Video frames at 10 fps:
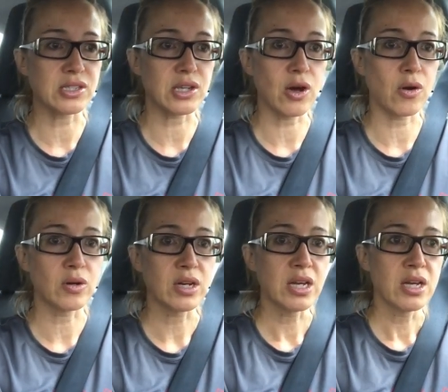
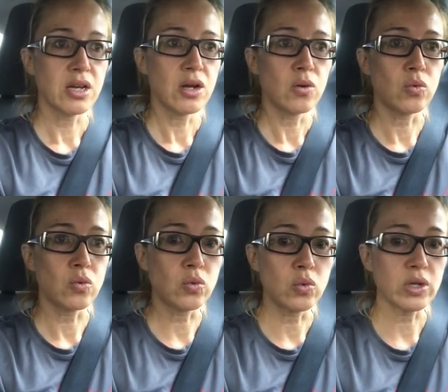So
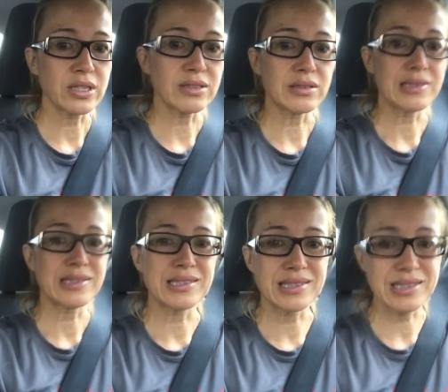we'll
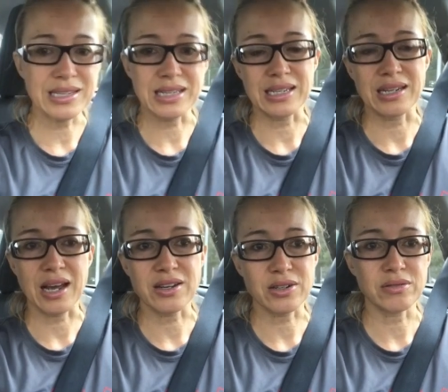see.
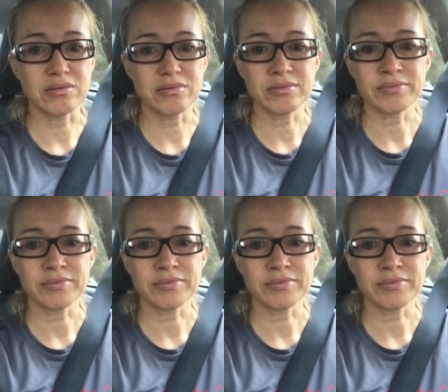I don't